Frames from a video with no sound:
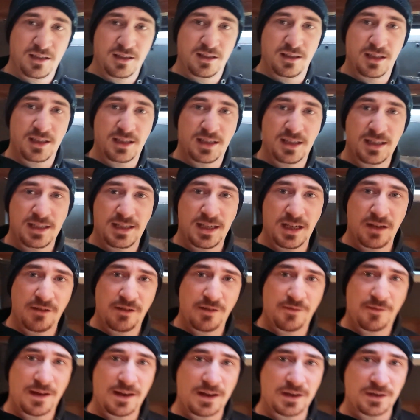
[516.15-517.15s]
this
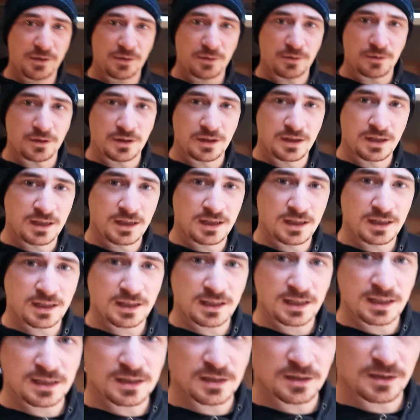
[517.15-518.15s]
interior van door
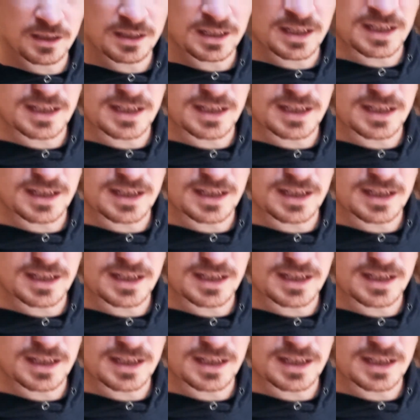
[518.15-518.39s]
needs looking